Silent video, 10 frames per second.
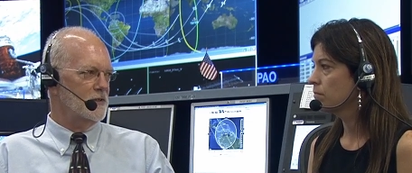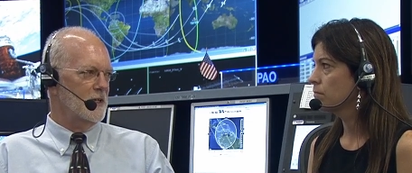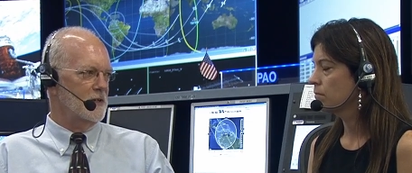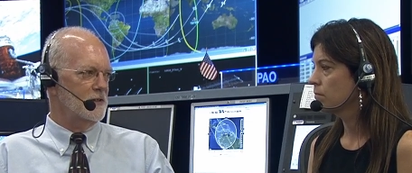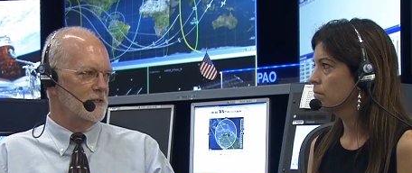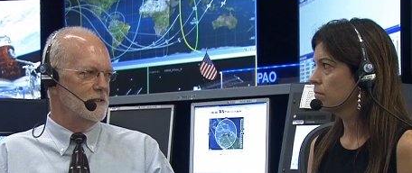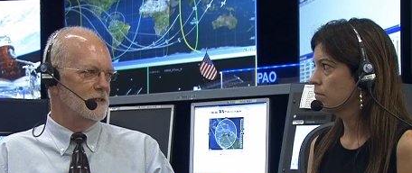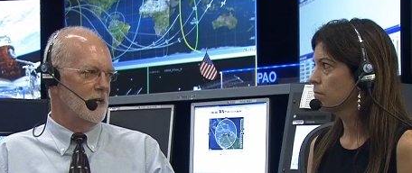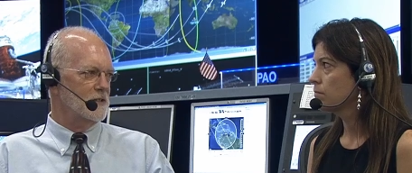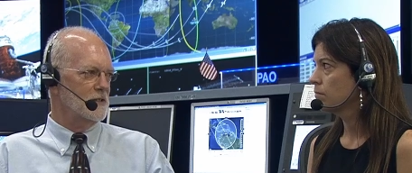Speaker 1: designers
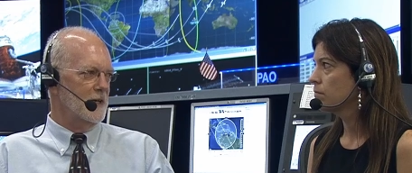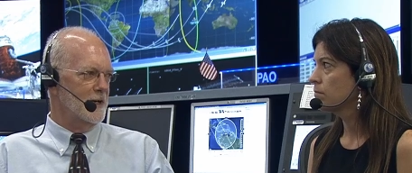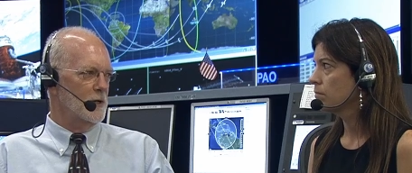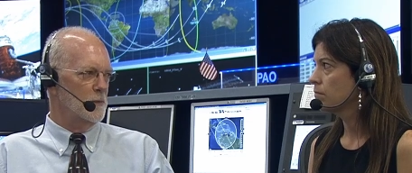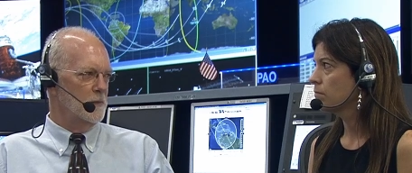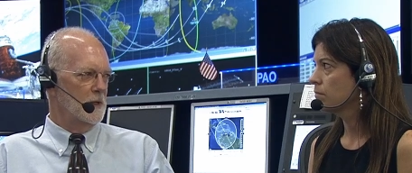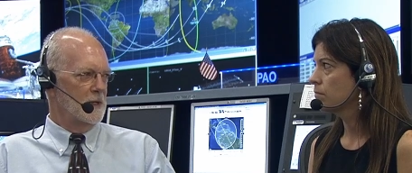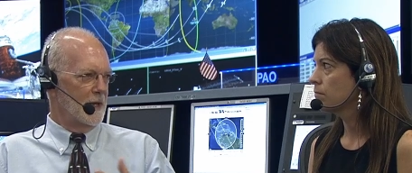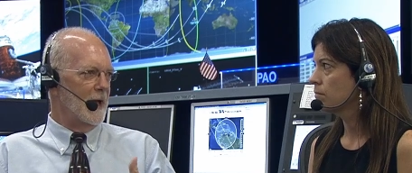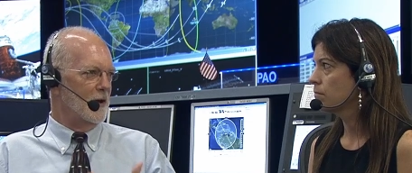insights into how,
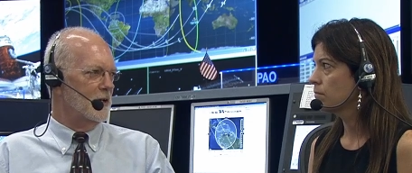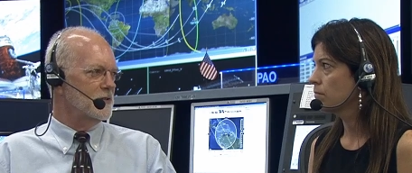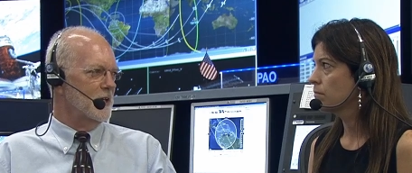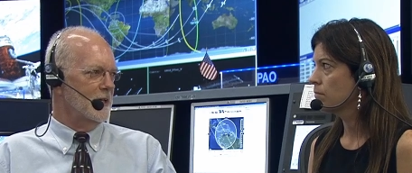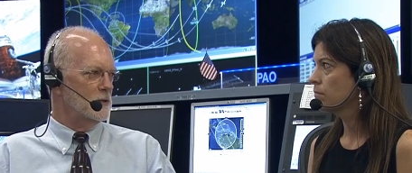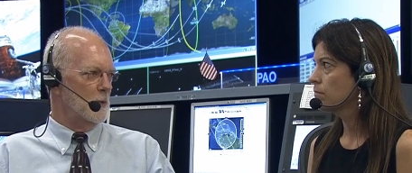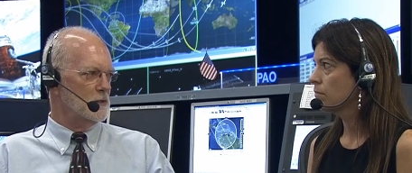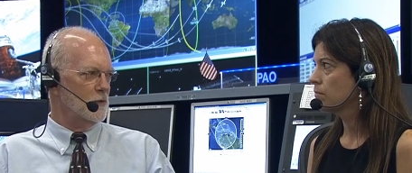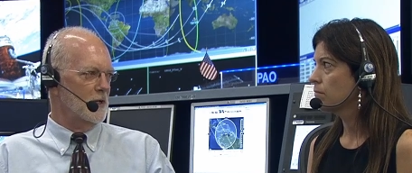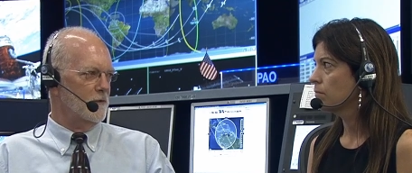how to design
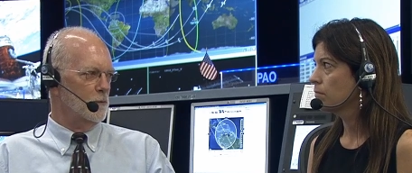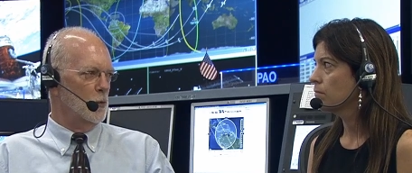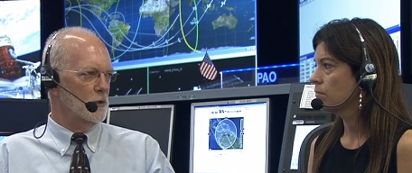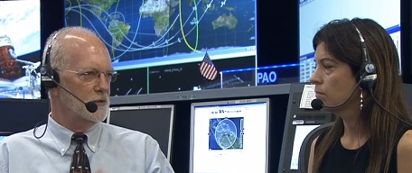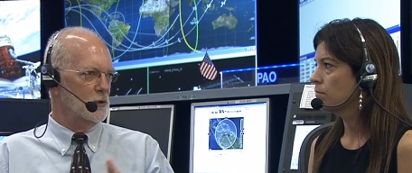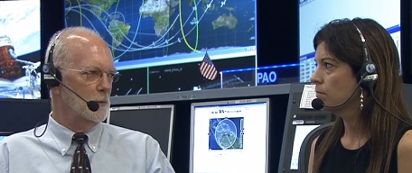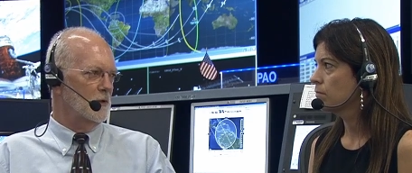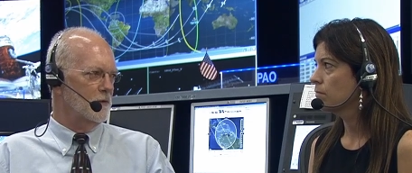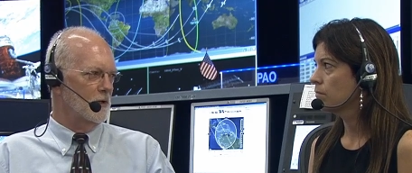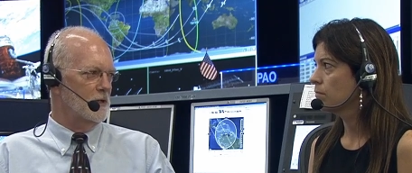spacecraft more suitable
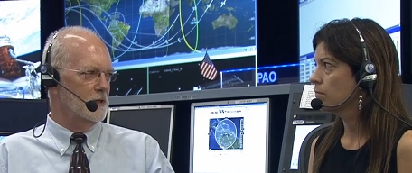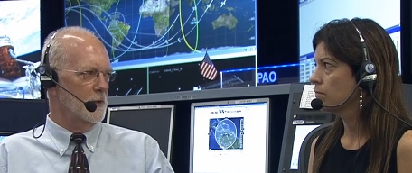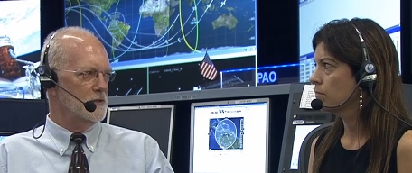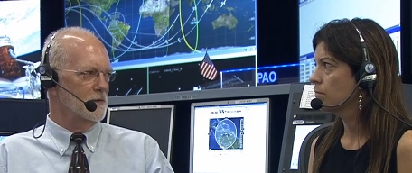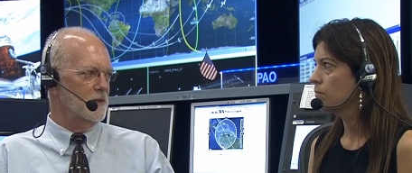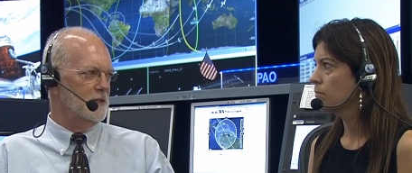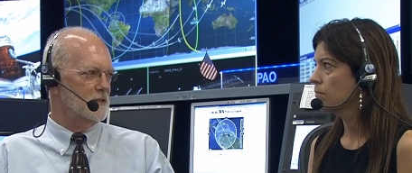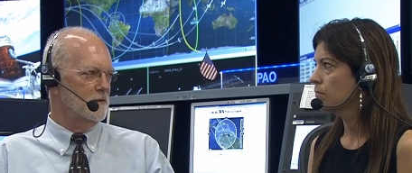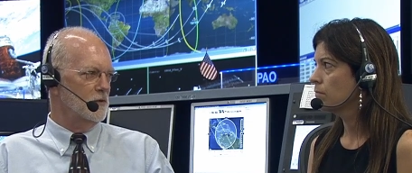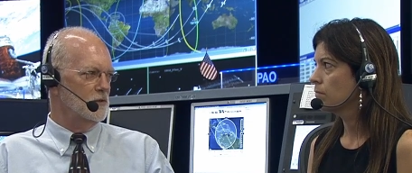for long duration flights in
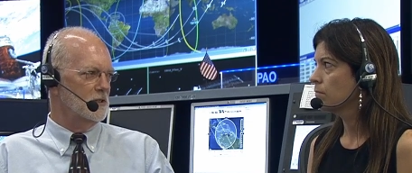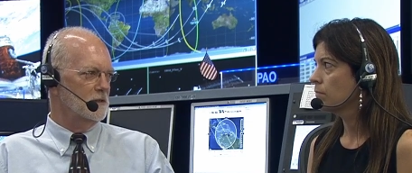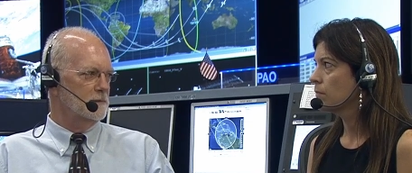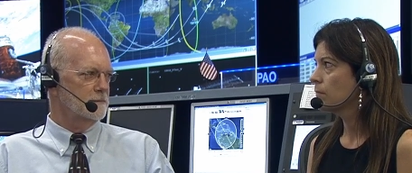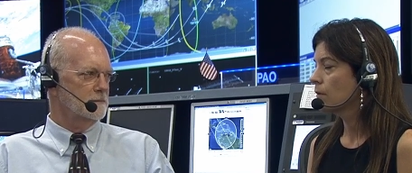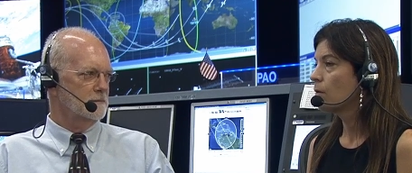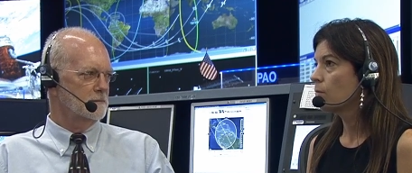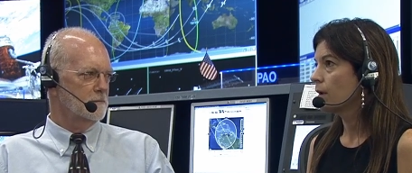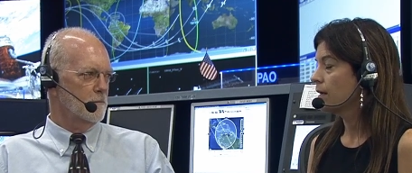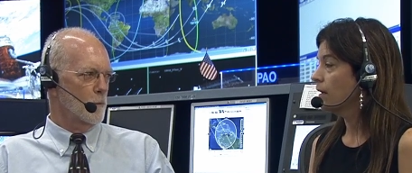the future.
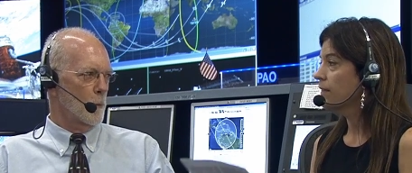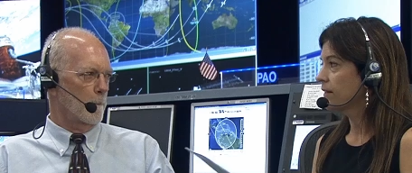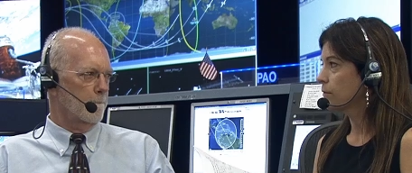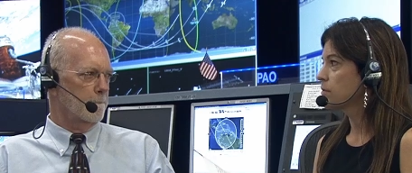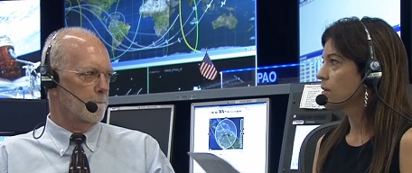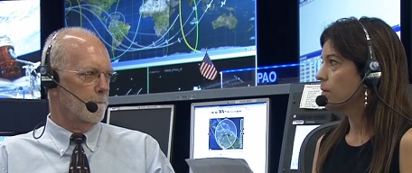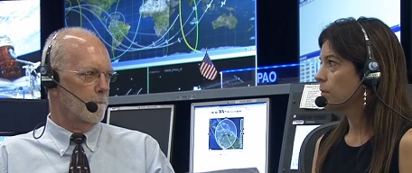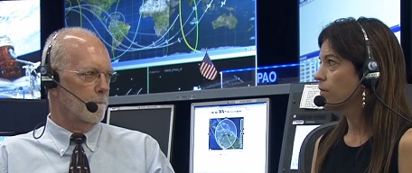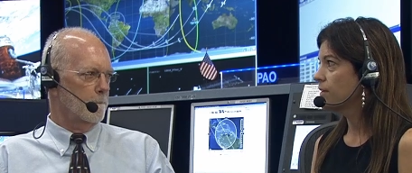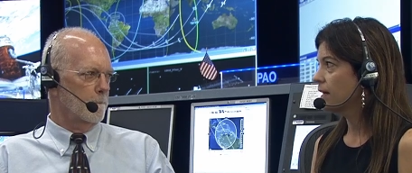
Speaker 2: And I think there was a number
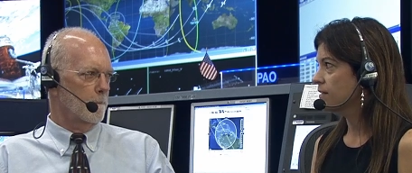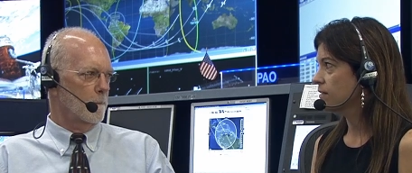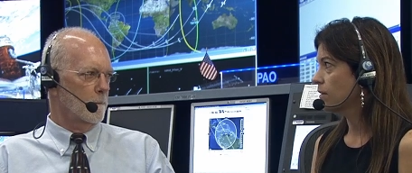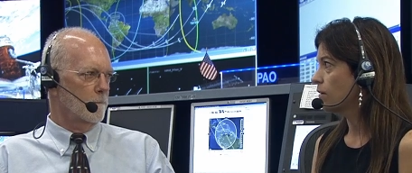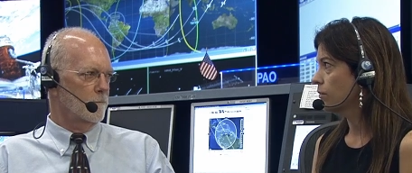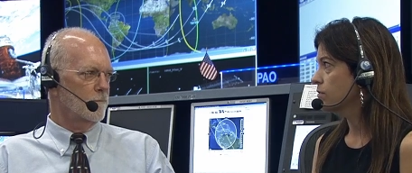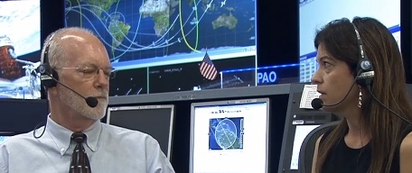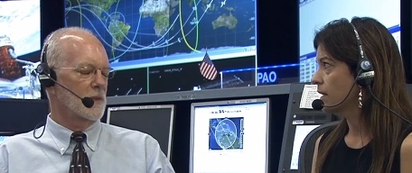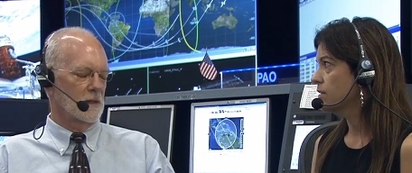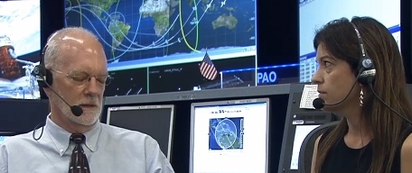of tasks along those
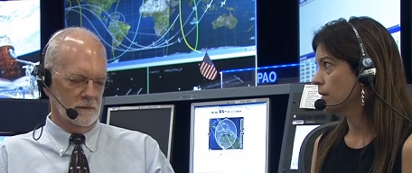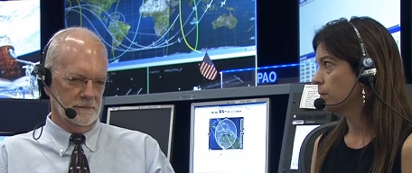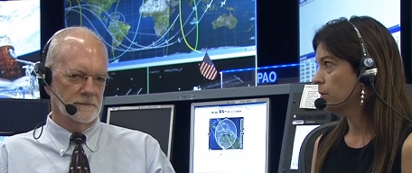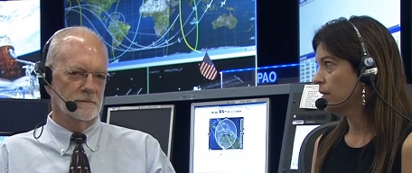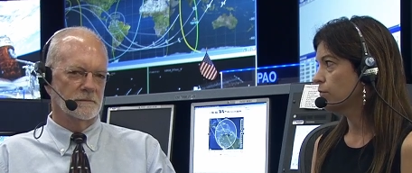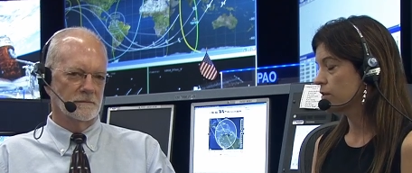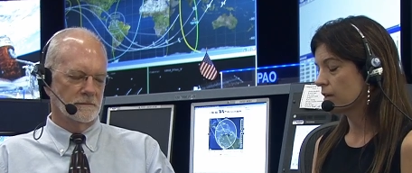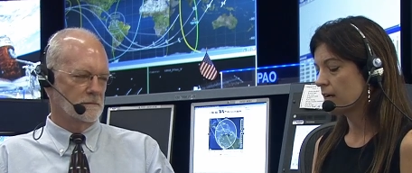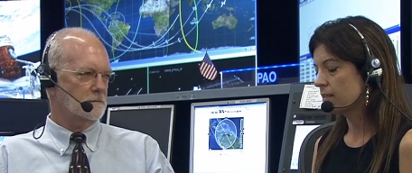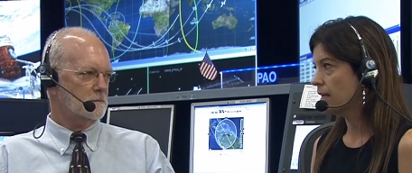lines uh, planned for
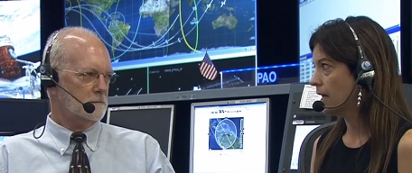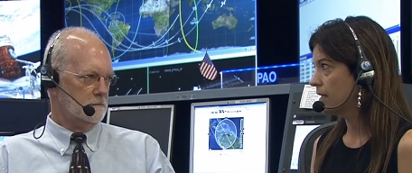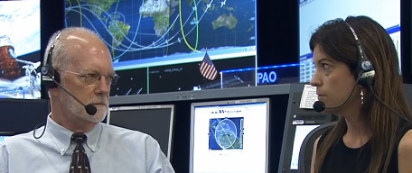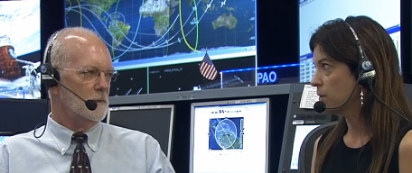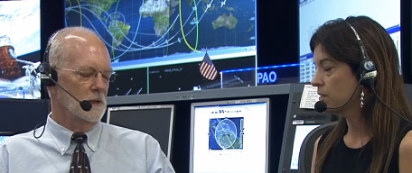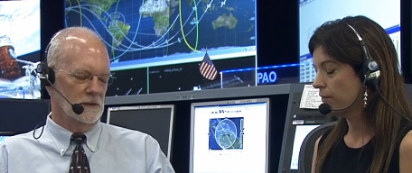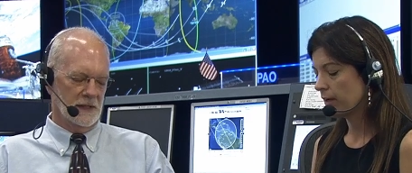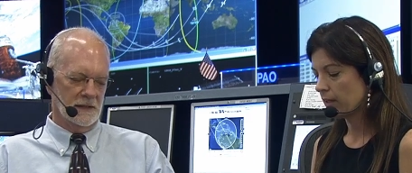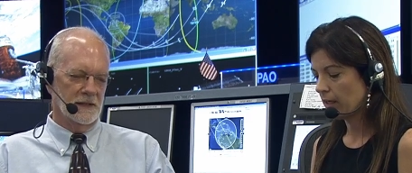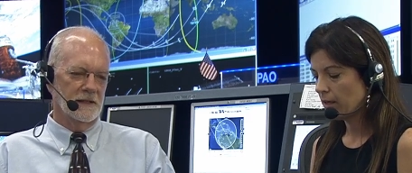Scott today
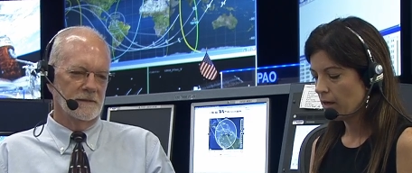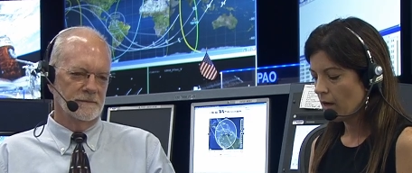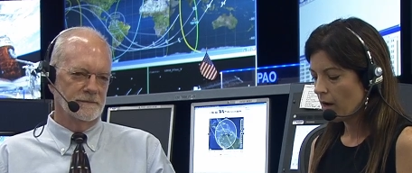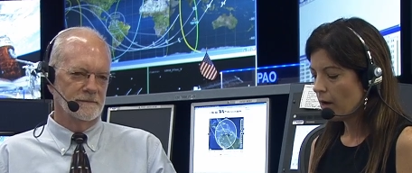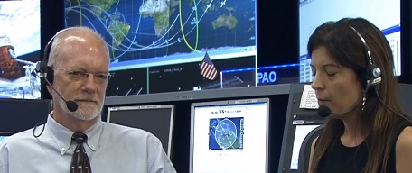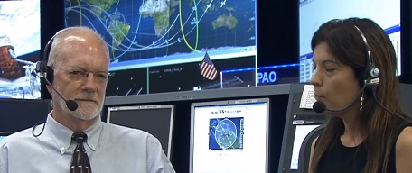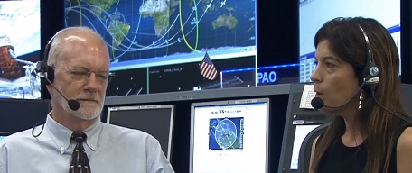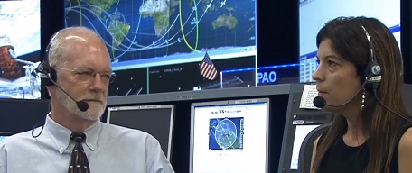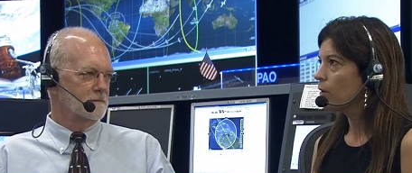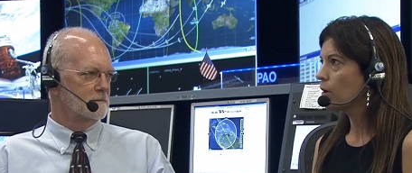specifically. Um,
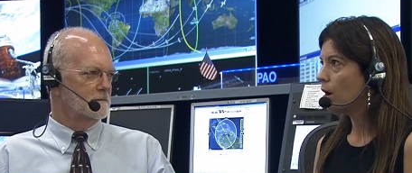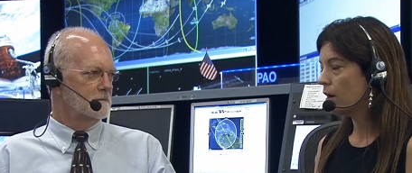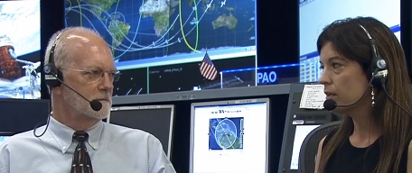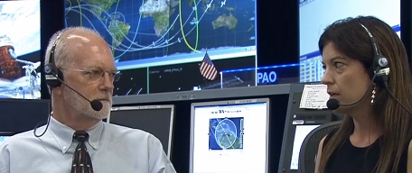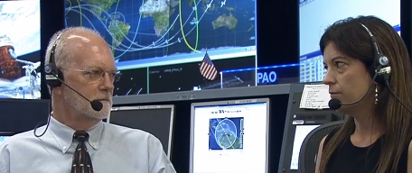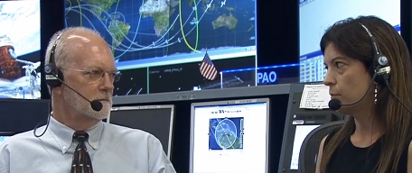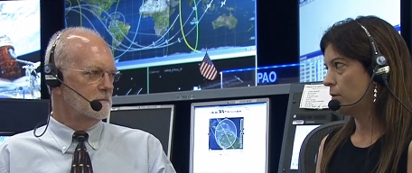what about cognitive